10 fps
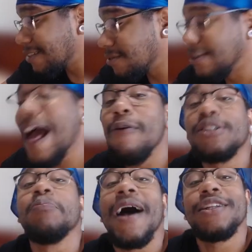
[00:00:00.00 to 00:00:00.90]
now it's
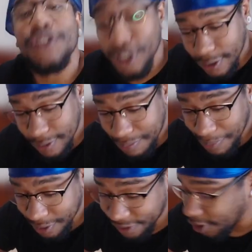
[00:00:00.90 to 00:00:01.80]
my turn,
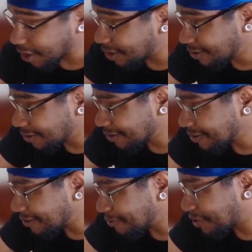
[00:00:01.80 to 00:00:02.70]
motherfucker.
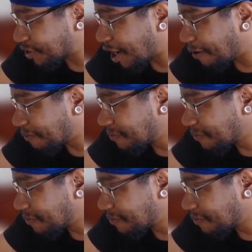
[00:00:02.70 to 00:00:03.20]
What's up?